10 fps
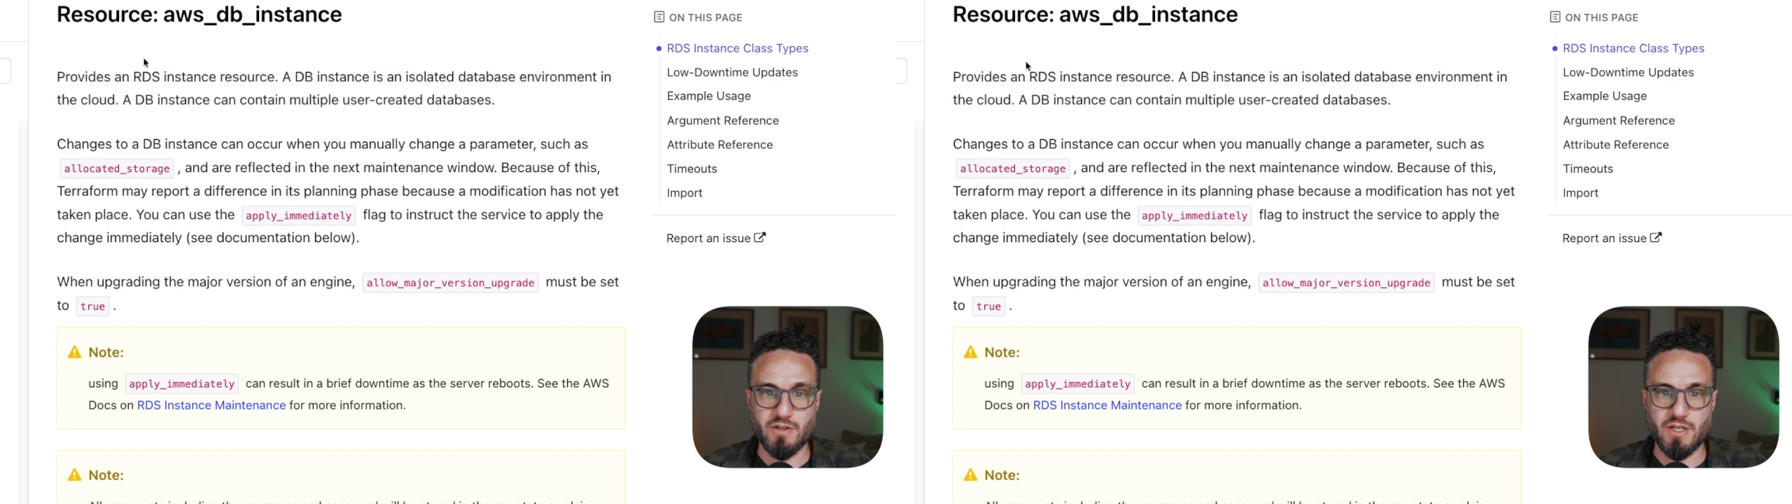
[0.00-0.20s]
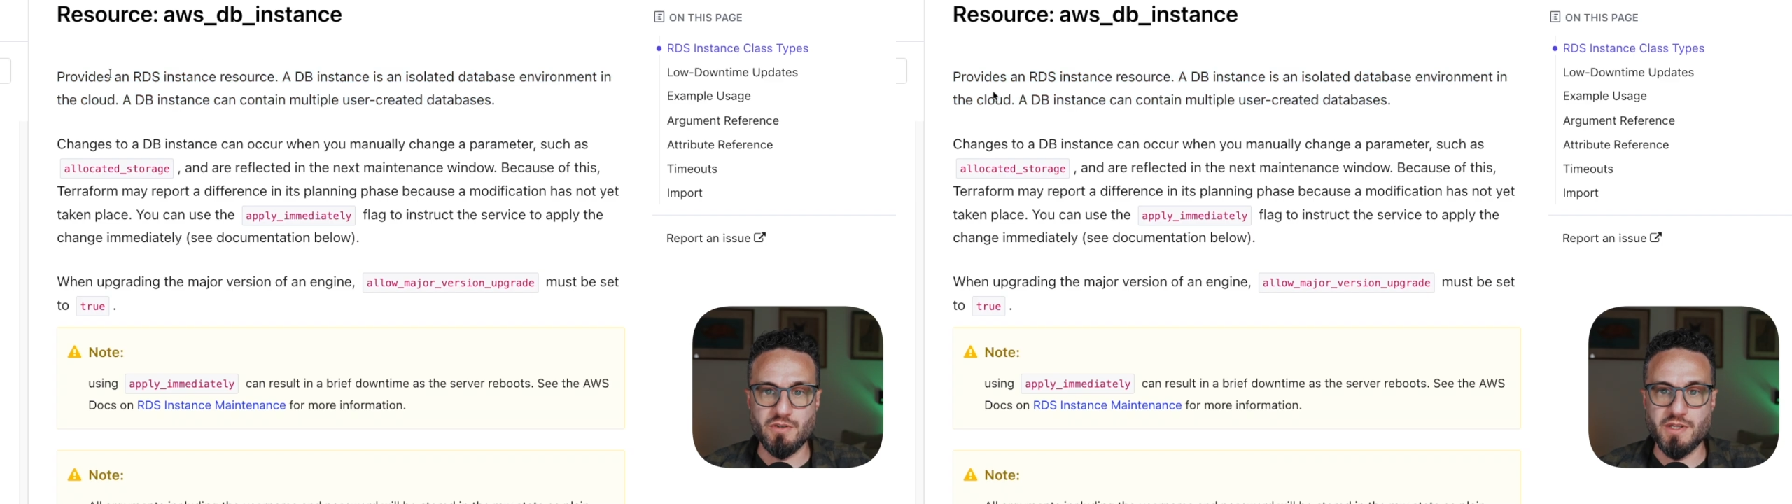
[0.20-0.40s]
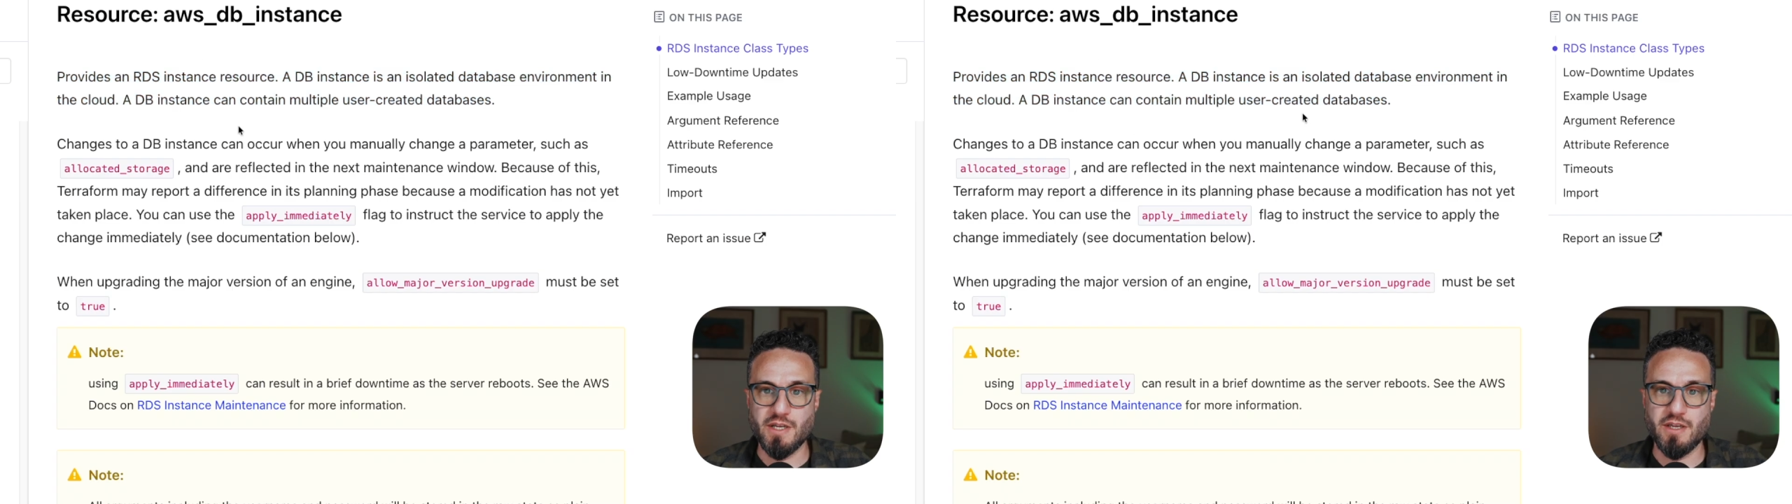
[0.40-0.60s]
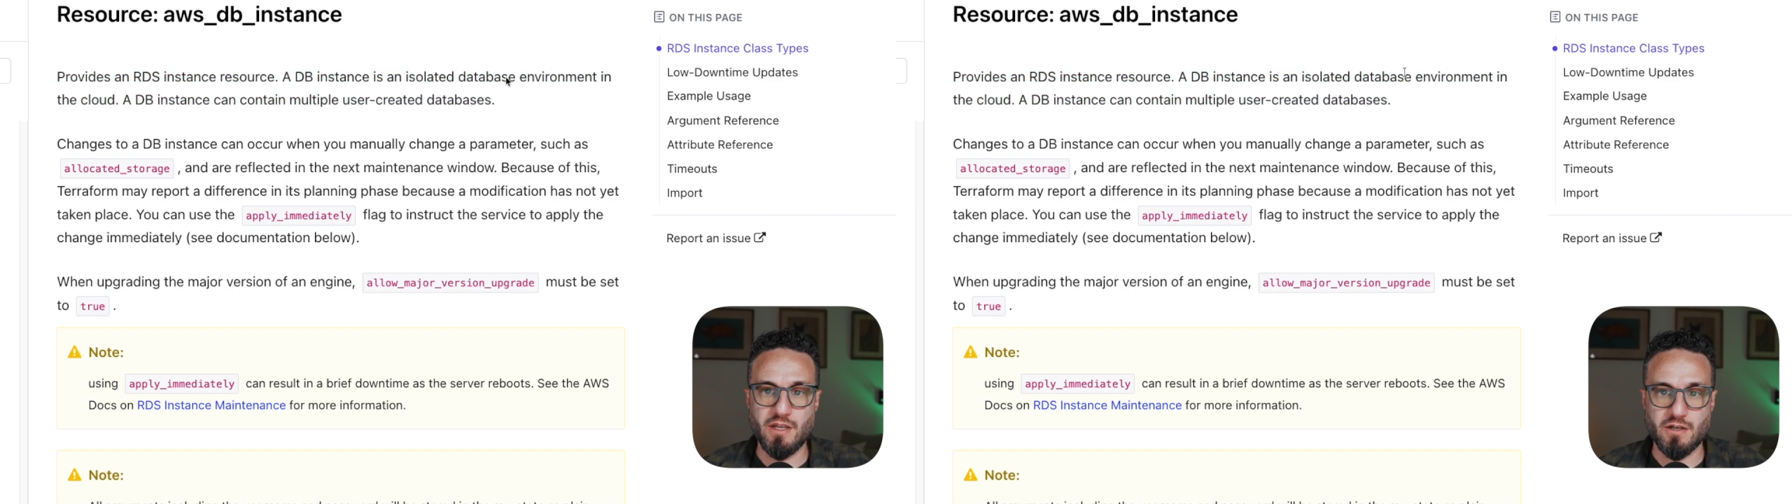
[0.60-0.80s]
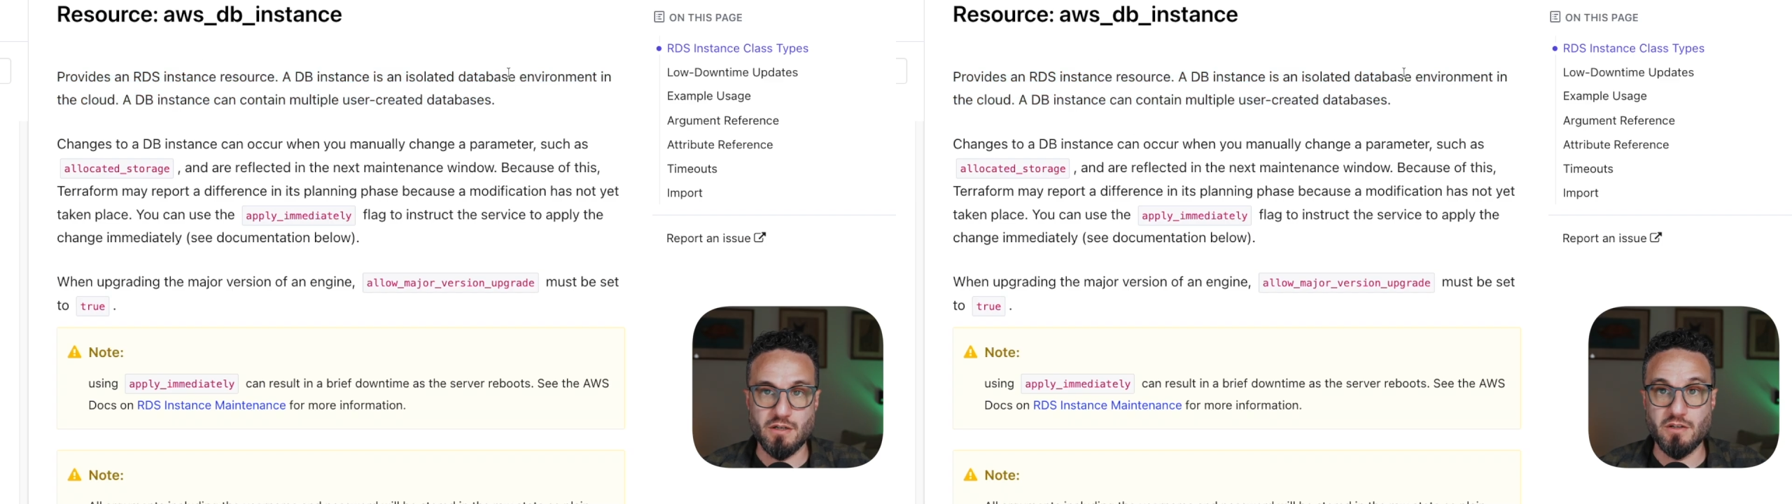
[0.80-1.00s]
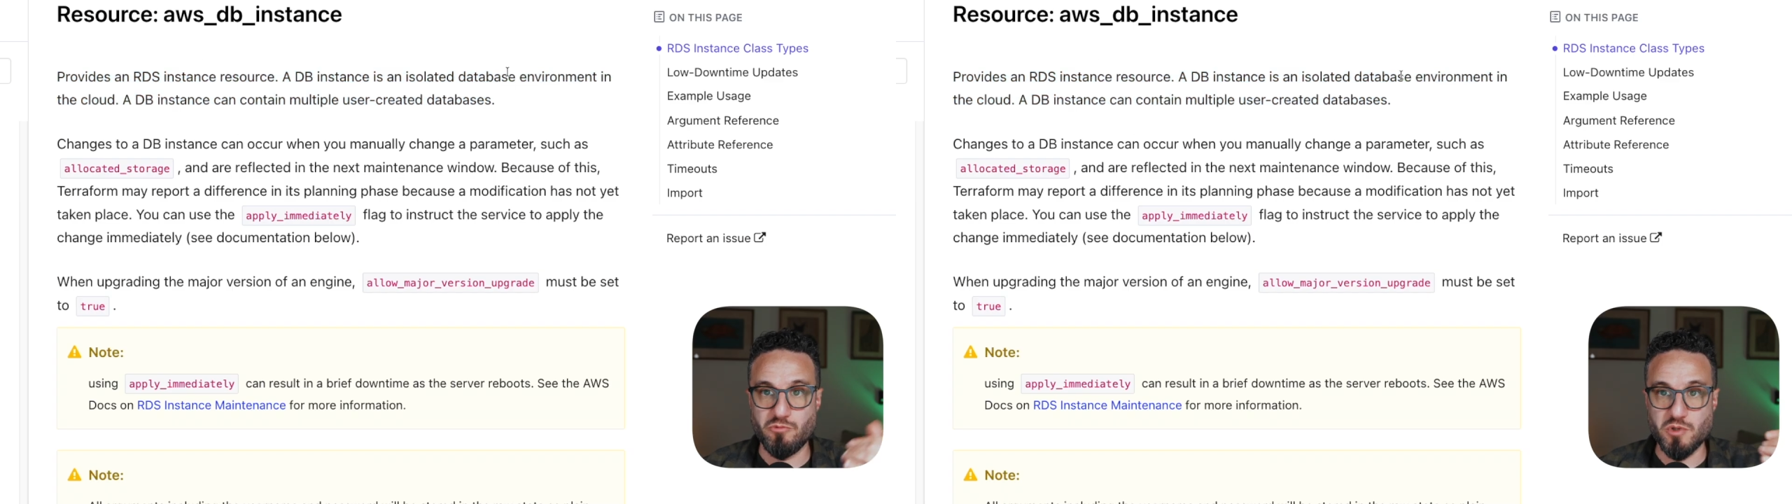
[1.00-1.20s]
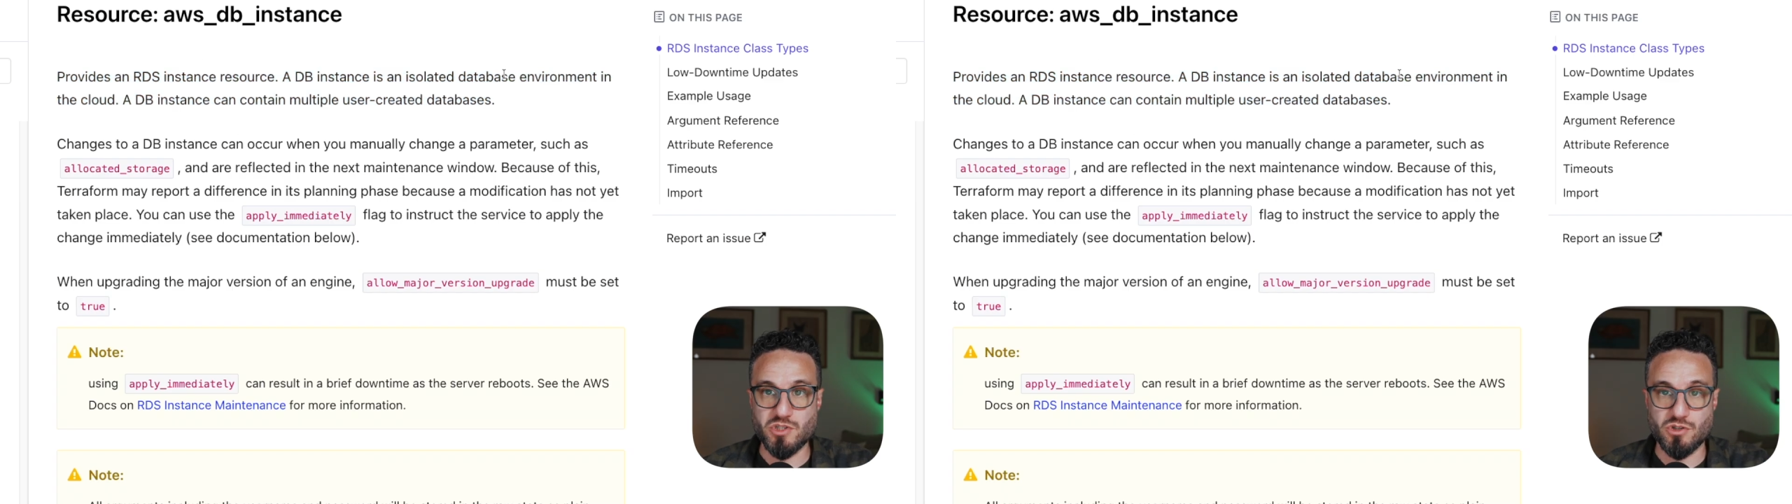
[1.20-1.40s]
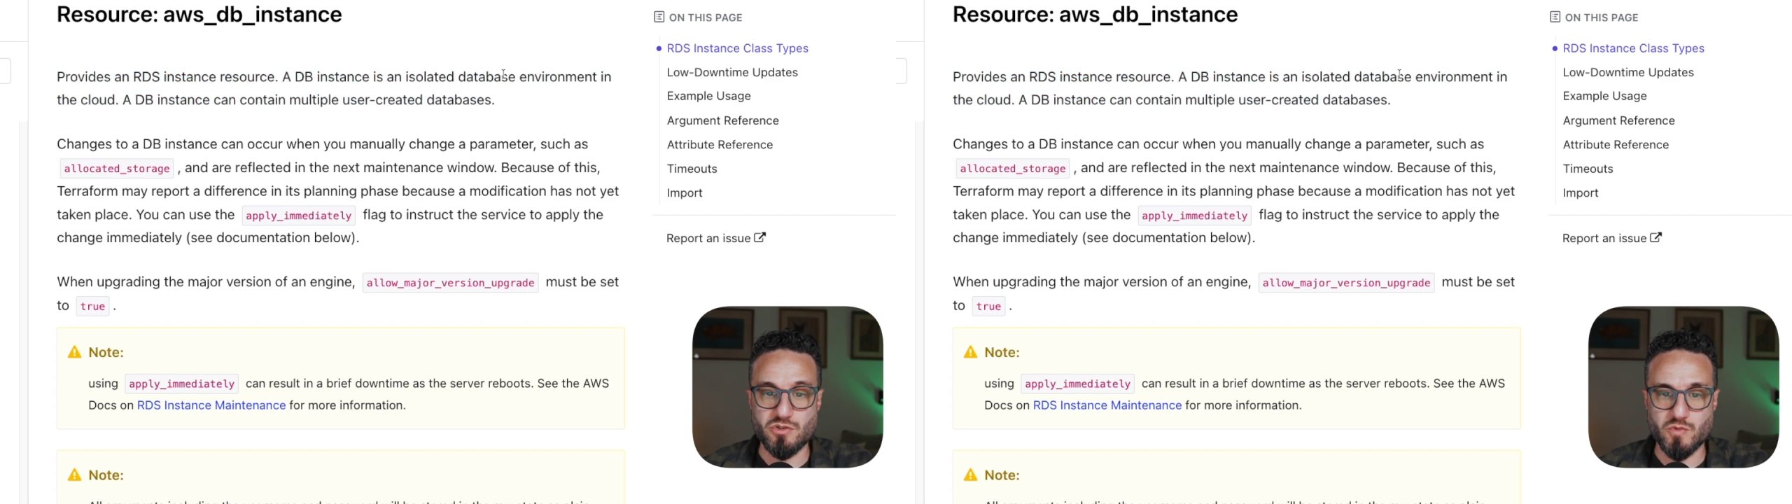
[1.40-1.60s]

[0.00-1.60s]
everything here if we search